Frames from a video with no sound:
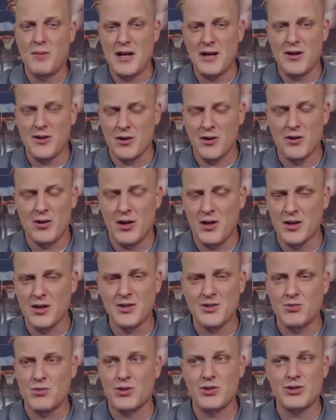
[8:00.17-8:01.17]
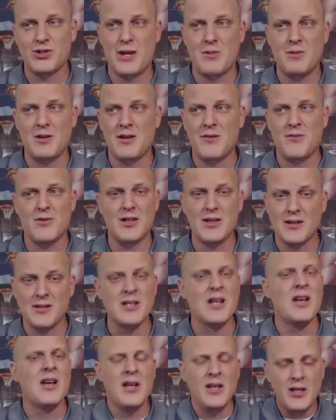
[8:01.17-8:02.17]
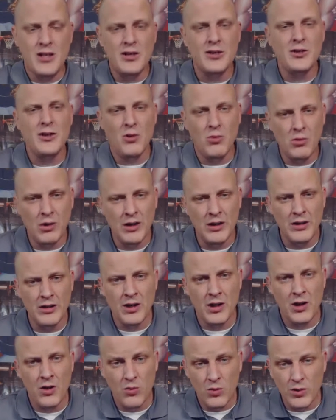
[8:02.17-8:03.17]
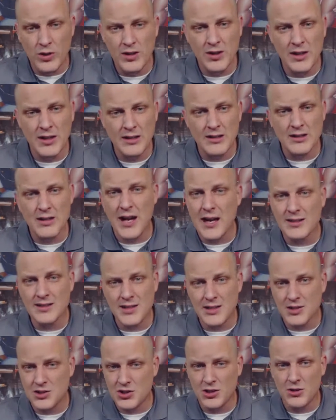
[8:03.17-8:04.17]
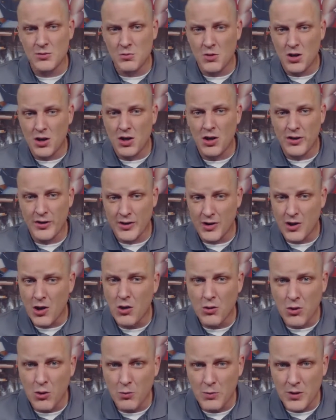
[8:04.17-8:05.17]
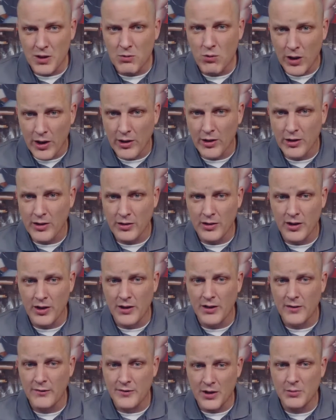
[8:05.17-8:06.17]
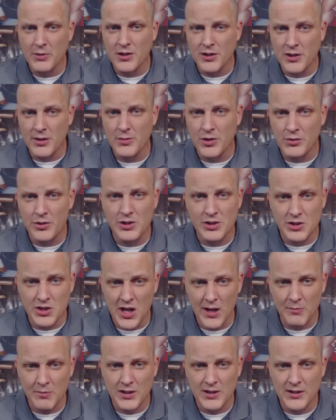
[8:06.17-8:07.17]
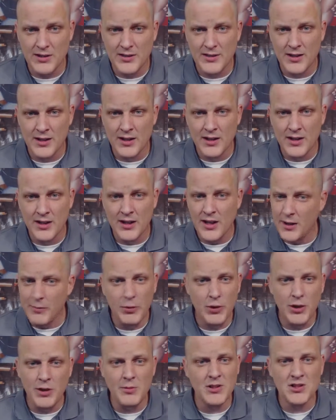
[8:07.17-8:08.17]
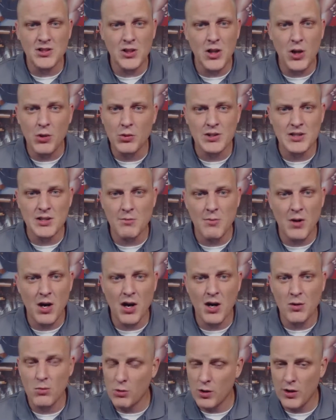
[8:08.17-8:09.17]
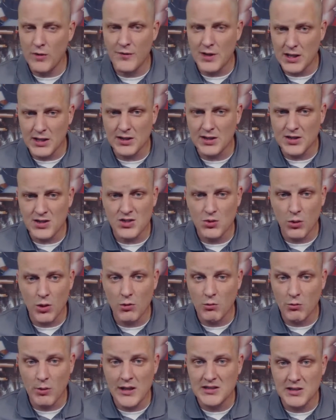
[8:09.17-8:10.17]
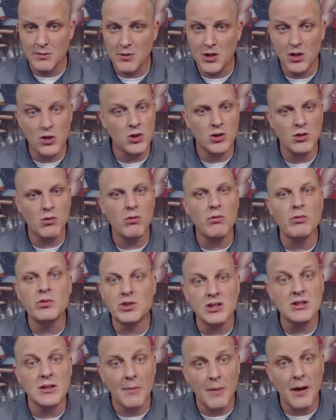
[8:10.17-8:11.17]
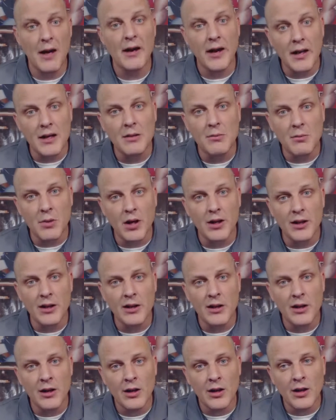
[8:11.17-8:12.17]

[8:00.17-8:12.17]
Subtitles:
to make Curt Hawkins world champion and everything else. You know what? When you get guys like Jinder Mahal, the Coco Beware of WWE champions, it pretty much lowers the bar where if you get the story right to me, you could do it with just about anybody.